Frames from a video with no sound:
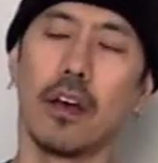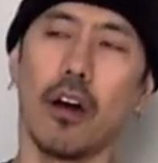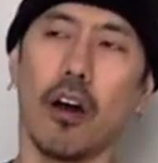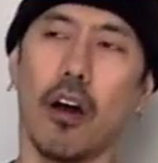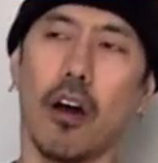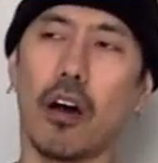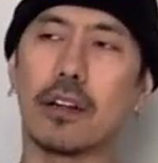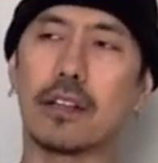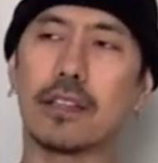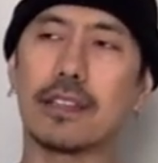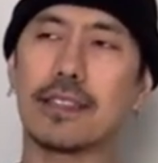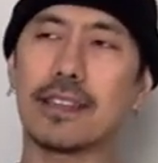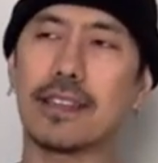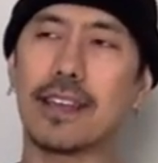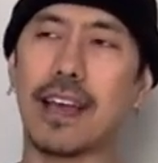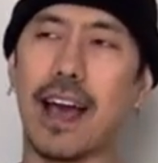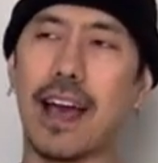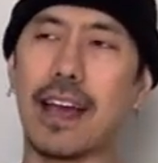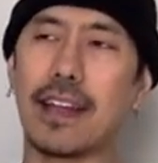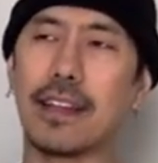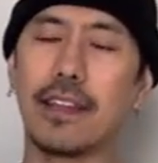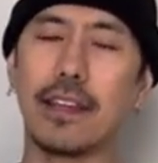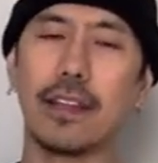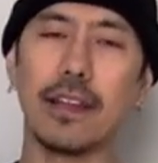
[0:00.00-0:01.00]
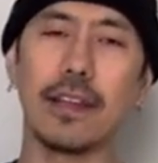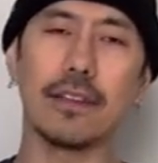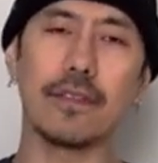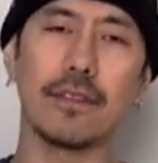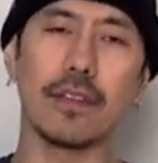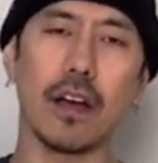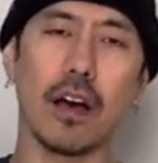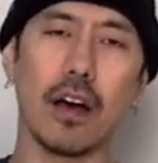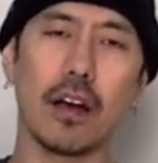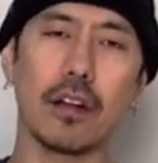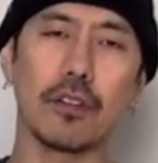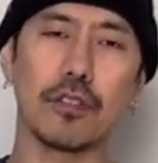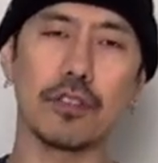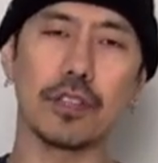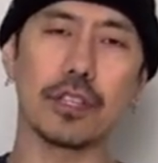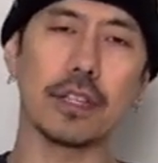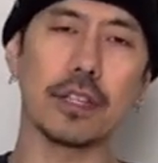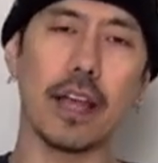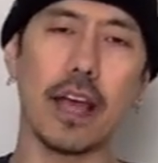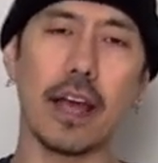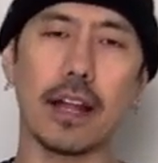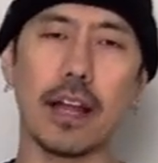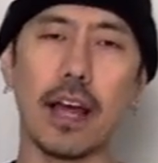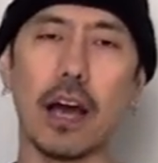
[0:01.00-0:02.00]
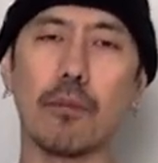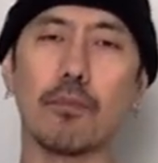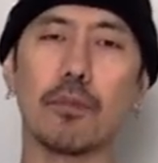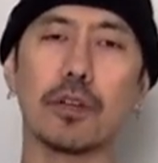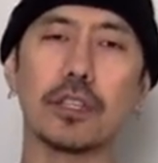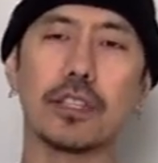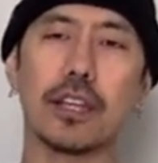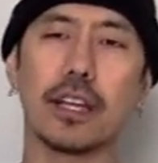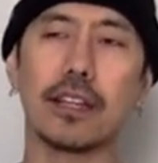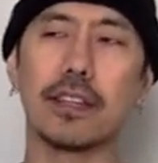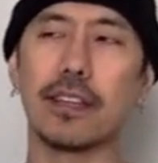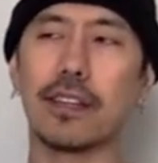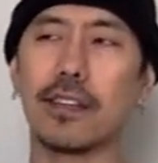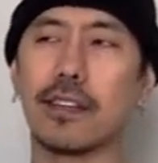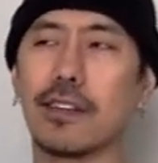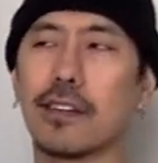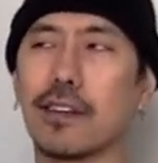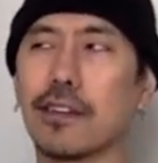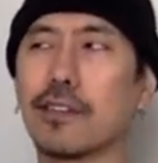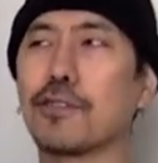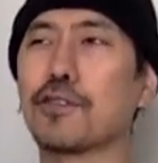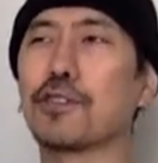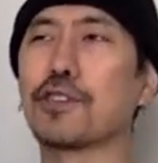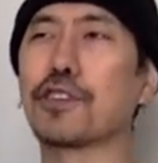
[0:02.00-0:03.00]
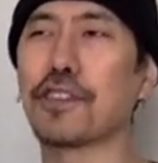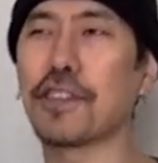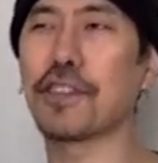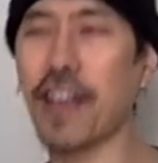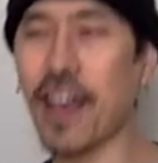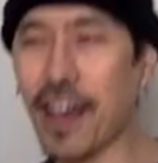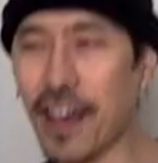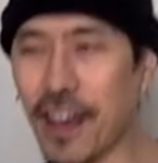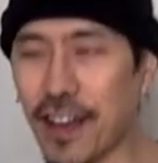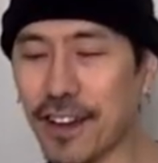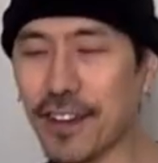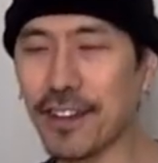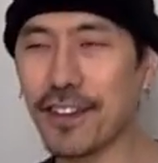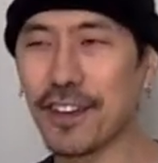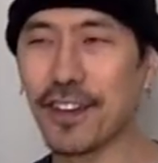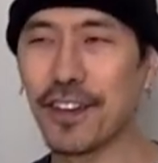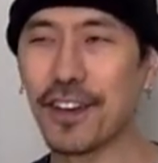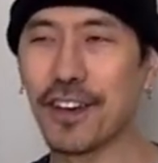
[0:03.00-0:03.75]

honestly, I didn't understand how much I didn't understand